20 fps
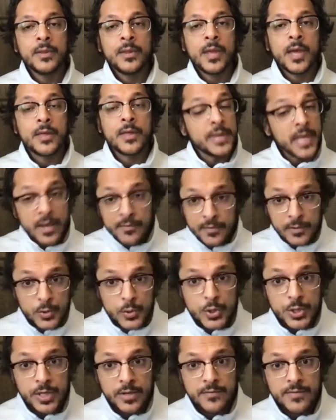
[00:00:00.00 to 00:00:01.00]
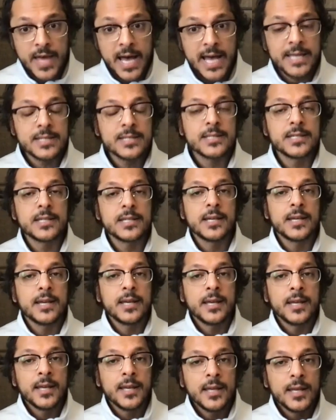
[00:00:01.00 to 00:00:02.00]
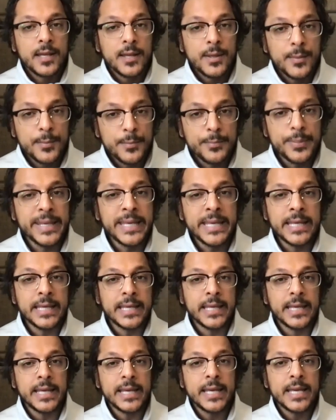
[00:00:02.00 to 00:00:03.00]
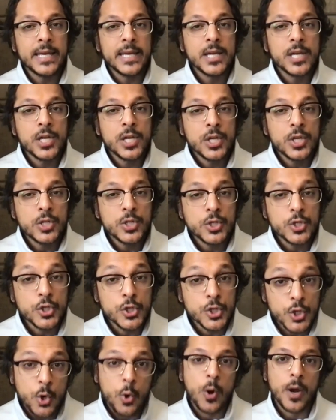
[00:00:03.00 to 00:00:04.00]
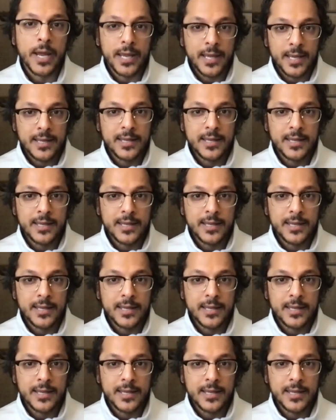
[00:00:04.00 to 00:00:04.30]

And the evolution of that? Be joy.